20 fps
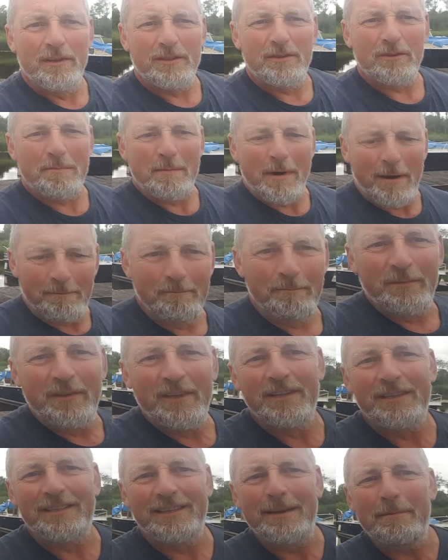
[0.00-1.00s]
So come on,
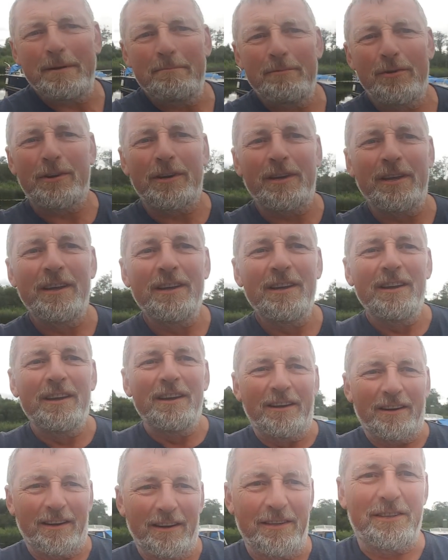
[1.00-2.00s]
step on board
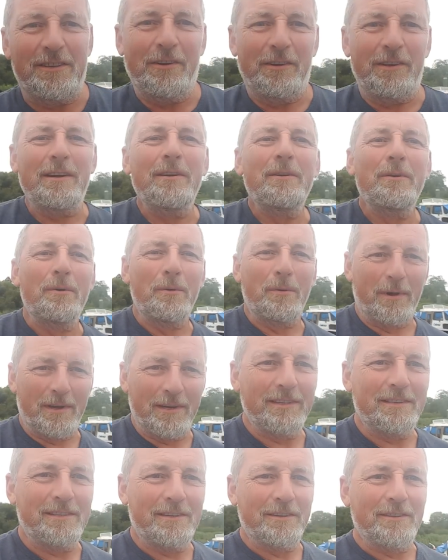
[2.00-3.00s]
and I'll show you
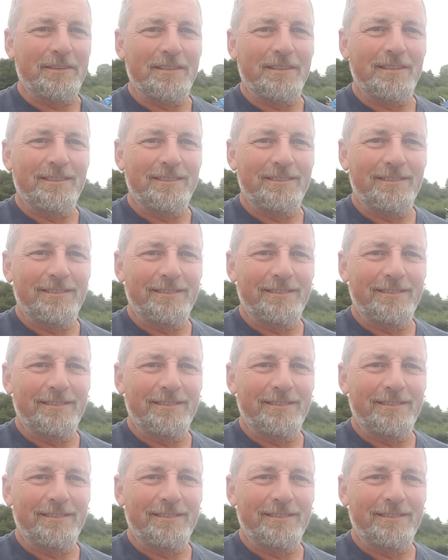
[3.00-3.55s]
what it does.